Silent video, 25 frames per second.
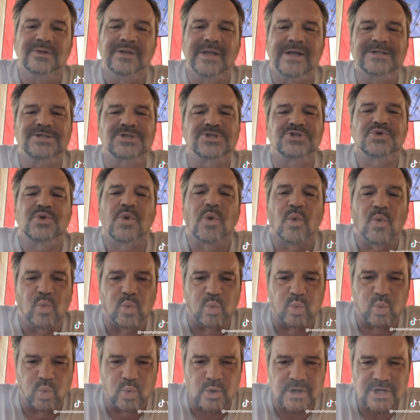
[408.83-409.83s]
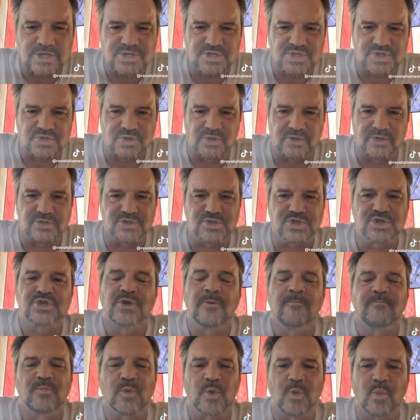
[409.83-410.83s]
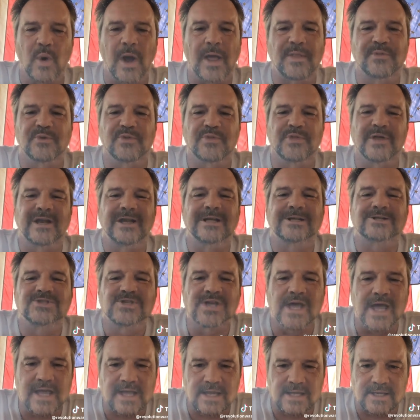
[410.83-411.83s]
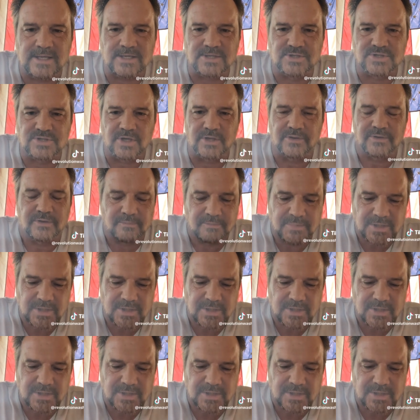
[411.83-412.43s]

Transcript: Let's research rather than attack each other,